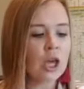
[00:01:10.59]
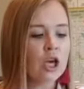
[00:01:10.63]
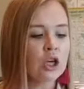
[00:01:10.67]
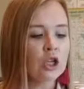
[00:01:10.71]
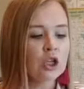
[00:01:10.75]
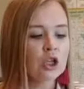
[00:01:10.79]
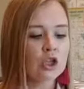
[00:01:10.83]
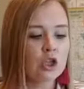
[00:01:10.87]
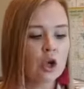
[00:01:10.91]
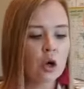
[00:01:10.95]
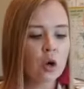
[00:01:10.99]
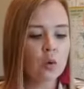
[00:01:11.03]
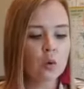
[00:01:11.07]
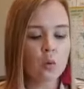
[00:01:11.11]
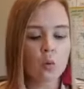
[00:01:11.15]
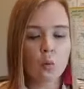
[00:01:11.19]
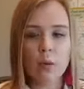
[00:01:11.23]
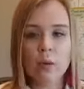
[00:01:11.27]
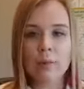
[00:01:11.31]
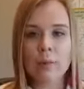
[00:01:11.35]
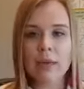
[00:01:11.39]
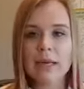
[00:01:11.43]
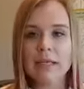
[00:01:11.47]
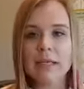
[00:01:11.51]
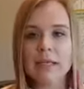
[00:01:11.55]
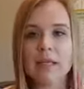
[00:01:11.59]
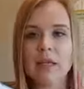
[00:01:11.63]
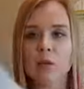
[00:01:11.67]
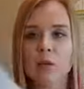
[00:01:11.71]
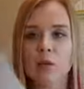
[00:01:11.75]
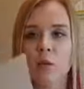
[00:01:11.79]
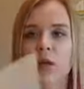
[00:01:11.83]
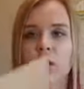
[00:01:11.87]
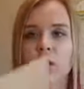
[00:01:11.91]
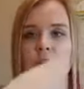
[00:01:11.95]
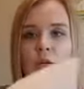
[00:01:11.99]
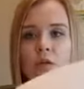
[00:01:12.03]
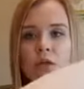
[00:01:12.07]
So
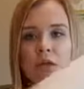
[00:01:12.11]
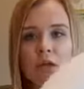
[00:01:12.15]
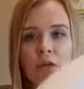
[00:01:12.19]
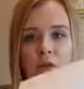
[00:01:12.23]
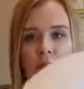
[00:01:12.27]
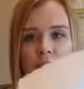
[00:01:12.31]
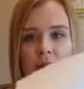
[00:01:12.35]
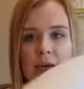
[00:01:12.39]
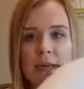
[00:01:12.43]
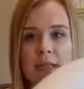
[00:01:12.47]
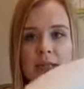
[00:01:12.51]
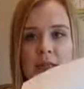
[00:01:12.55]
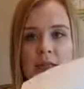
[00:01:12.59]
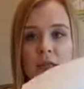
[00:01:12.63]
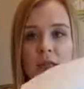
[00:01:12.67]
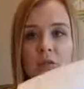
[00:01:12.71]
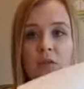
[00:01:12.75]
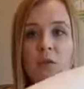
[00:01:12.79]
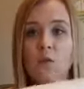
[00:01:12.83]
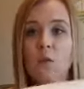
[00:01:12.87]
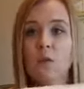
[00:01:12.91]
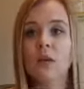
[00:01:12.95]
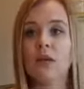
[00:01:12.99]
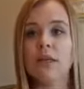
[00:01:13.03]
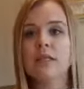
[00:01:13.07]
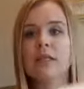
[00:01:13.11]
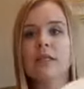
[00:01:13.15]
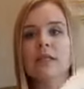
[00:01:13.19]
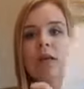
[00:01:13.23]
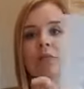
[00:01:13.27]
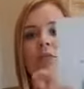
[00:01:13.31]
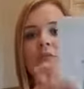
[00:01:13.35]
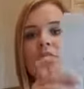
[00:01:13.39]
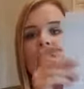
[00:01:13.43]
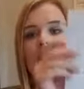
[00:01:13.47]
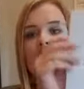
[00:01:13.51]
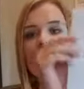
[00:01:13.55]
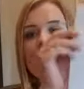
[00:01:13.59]
what you do is, if you want to
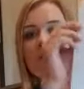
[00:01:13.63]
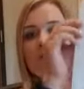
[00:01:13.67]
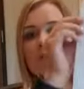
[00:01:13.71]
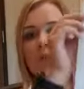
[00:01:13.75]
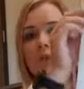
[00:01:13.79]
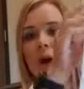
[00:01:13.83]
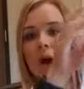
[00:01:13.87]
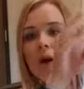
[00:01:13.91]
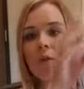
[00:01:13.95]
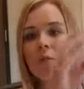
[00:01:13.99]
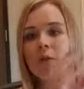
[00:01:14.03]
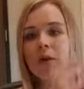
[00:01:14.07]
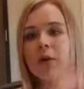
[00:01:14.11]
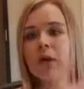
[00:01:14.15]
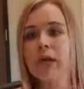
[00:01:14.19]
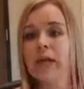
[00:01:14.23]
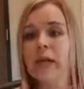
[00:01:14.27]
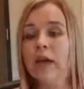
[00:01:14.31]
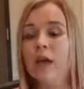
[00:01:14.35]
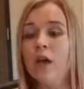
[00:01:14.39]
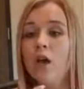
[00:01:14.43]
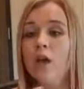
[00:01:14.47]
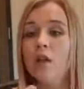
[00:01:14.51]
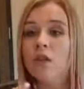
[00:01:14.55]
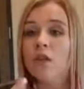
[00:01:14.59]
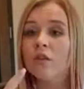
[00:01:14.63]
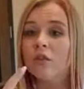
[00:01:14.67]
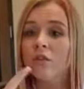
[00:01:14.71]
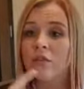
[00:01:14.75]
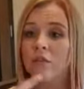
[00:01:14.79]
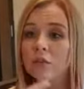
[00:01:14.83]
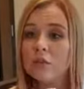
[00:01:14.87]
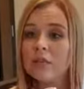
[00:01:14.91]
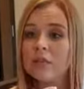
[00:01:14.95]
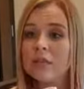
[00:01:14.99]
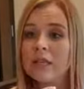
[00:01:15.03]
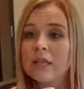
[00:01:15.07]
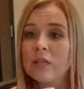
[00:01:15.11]
subdivide property, the
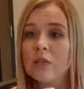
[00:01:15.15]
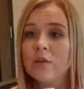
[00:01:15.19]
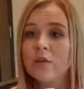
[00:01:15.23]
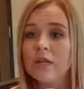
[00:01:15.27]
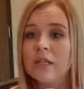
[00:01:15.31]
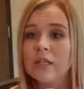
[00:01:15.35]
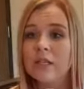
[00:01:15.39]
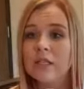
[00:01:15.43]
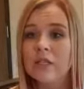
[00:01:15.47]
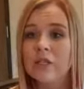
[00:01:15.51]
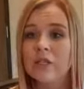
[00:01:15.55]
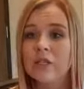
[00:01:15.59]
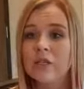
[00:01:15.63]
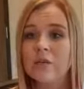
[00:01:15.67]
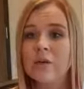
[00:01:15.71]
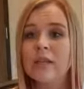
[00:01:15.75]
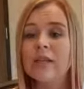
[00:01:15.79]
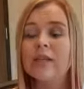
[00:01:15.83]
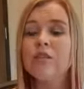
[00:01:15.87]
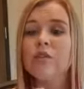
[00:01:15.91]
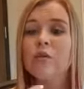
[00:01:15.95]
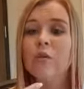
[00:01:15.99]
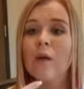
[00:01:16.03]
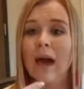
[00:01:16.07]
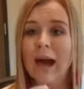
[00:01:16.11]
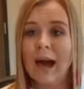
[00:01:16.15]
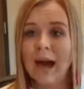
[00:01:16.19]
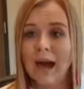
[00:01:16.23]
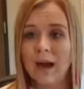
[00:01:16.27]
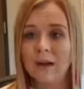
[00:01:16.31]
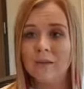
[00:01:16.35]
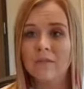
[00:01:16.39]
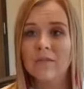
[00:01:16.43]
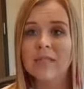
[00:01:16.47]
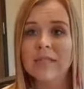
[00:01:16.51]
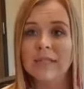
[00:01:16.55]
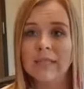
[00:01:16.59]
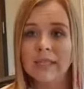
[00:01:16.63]
first thing you need to do is you
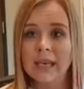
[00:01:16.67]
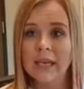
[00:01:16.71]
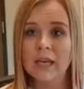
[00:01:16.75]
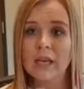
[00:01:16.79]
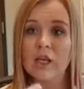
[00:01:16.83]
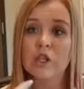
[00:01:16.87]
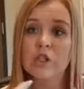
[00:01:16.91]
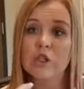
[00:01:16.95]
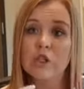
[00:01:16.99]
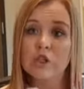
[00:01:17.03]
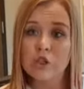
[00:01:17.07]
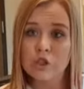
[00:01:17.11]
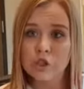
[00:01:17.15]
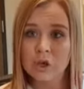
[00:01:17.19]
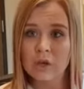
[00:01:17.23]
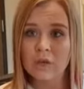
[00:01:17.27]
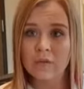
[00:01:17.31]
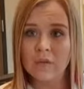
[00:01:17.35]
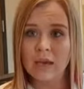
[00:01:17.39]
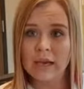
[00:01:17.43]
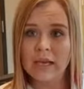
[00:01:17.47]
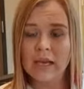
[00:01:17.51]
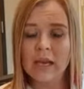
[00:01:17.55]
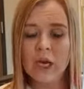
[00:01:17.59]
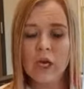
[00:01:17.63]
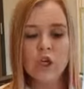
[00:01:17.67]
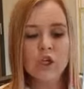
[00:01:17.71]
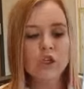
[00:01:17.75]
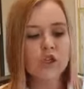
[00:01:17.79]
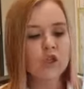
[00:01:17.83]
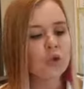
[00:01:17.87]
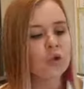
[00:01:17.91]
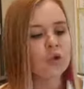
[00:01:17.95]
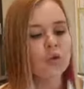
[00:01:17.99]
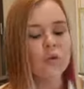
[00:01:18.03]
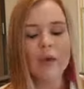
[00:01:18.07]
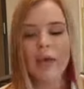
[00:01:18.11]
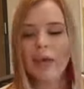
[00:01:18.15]
have to get a survey. So
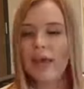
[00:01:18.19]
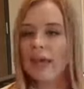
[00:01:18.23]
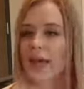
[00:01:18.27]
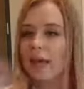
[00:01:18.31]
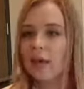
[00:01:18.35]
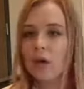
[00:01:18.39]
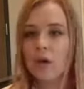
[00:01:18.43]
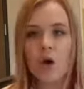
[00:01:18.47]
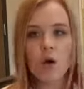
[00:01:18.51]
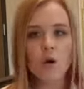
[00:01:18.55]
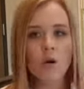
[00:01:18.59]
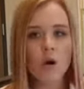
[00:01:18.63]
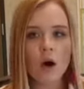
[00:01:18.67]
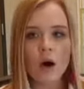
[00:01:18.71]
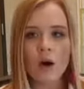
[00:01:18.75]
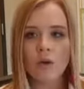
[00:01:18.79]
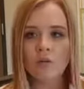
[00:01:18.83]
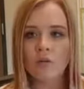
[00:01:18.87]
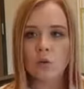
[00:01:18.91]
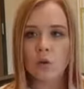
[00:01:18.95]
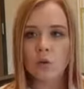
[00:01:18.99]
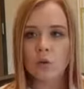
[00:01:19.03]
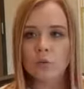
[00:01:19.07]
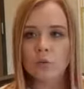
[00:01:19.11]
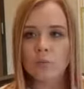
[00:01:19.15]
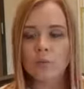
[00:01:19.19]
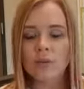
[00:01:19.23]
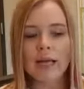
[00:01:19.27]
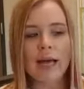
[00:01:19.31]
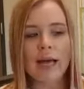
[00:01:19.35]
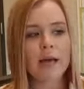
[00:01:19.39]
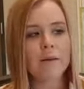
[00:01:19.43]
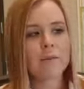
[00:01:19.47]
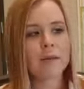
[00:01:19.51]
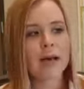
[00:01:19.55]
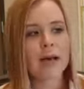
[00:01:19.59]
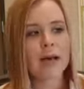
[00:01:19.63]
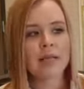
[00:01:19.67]
you can't go off old
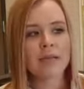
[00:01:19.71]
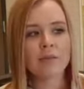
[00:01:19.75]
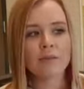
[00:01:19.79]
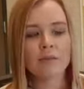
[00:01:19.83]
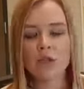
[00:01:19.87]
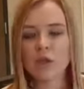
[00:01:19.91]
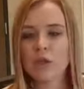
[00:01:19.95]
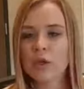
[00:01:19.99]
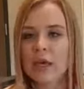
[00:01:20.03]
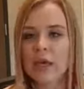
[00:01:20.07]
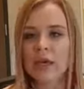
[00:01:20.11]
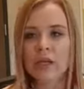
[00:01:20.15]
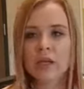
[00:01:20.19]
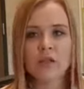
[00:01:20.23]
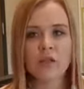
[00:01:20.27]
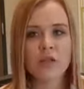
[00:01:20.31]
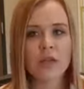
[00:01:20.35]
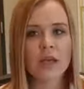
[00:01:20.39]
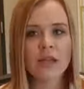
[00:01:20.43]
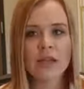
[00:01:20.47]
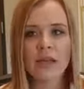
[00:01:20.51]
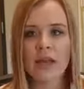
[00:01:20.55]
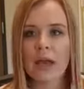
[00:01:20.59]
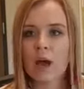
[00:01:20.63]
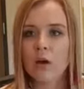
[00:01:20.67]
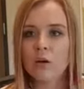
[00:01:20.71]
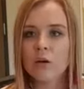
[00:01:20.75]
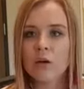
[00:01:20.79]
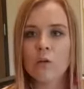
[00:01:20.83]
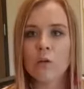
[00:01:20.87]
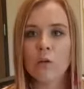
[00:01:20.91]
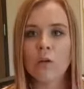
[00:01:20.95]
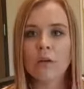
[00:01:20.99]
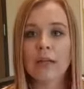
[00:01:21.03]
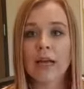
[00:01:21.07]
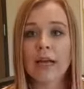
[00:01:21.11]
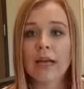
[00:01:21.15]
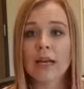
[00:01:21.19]
plat maps. You can't do that. The county
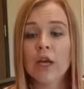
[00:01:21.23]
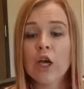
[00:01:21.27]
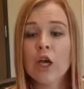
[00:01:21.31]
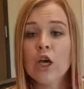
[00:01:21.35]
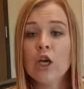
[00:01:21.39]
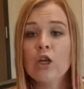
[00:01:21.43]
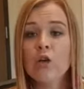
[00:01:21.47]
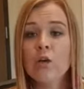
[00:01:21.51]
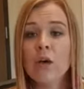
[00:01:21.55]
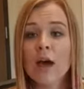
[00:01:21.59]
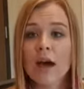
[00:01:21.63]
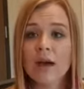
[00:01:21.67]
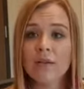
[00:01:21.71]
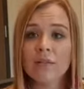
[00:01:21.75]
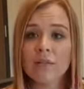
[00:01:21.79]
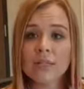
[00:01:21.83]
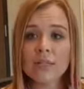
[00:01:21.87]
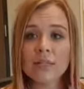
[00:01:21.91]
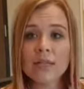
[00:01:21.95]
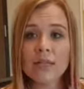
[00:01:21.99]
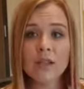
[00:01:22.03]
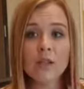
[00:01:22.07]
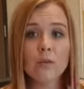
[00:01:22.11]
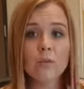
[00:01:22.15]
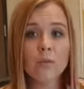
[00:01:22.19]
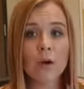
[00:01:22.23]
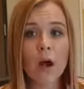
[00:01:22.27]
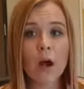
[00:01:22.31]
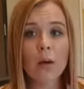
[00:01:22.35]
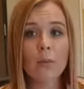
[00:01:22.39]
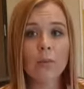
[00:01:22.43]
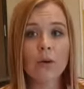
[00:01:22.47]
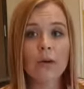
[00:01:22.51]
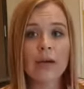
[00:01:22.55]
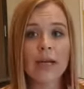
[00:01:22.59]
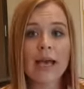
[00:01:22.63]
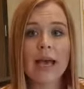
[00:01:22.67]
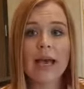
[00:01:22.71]
won't let. You have to take the
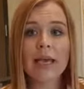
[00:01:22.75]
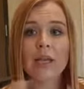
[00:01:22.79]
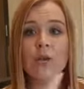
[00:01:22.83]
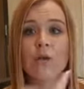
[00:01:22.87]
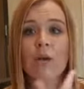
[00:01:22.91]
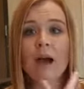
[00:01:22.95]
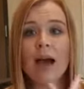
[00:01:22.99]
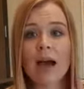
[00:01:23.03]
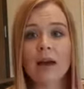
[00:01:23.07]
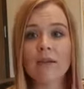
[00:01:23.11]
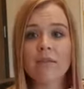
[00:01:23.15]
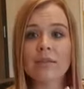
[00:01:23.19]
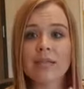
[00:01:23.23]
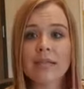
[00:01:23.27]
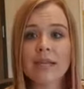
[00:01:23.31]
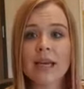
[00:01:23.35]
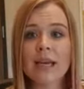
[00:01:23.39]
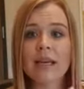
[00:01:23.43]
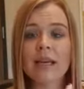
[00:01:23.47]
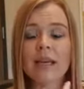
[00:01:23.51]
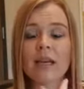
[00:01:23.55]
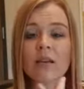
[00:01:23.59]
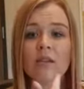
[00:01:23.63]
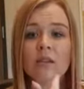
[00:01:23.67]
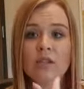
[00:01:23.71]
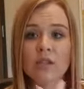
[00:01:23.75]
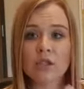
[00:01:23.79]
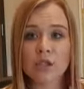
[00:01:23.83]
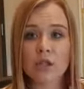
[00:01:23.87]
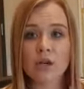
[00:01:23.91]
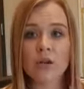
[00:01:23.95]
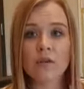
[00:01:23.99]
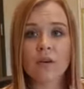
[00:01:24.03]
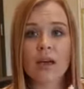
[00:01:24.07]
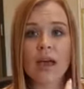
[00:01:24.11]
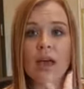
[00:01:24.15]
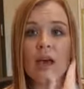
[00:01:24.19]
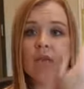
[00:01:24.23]
property and you have to get a
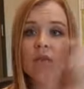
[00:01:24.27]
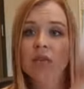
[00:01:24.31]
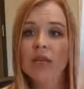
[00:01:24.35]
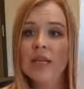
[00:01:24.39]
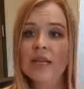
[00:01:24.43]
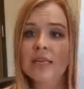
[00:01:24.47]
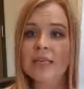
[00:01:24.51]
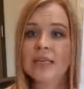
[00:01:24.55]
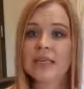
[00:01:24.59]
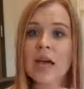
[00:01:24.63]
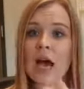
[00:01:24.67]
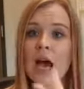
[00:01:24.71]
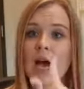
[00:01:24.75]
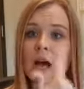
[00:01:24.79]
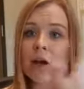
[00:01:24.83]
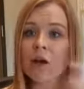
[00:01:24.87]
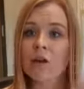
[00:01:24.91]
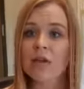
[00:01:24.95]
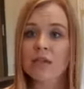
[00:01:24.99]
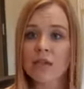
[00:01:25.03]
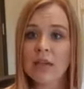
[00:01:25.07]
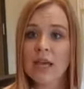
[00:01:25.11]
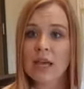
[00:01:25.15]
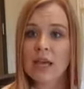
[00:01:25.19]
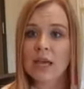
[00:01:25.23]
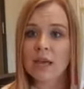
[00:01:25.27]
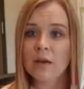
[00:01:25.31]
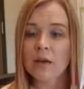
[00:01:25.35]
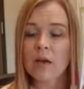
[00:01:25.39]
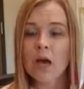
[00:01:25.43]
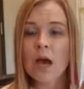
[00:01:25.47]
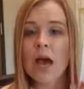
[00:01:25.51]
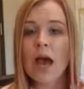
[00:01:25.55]
survey of the entire thing.